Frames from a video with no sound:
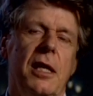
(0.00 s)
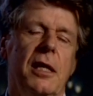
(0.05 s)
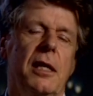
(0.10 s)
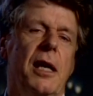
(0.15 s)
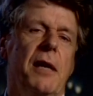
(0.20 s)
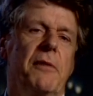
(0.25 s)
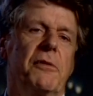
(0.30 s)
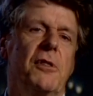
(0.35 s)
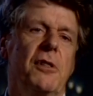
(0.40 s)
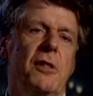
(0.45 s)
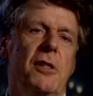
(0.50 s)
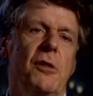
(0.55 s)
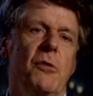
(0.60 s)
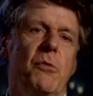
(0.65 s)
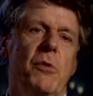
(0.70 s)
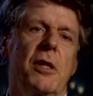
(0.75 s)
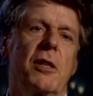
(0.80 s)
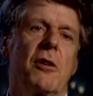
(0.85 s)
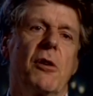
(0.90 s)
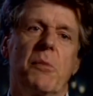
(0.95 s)
that have to
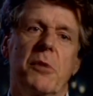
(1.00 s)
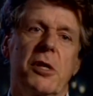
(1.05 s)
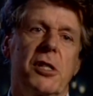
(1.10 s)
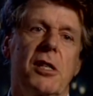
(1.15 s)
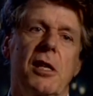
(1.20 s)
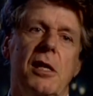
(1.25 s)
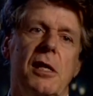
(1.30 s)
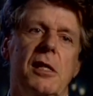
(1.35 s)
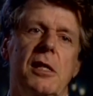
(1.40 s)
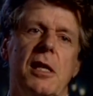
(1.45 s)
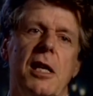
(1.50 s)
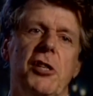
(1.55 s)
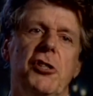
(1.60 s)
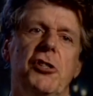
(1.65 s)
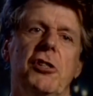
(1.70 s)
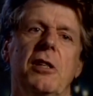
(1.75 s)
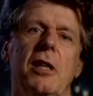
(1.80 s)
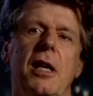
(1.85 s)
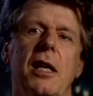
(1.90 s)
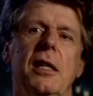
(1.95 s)
do with
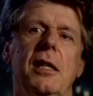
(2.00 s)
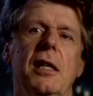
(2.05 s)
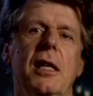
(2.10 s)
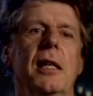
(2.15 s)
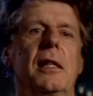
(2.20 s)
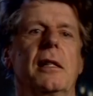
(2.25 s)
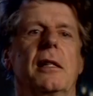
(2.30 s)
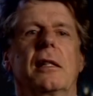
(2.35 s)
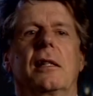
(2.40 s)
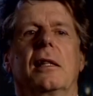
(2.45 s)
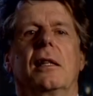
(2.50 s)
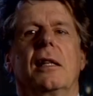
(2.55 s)
commercialization and, in,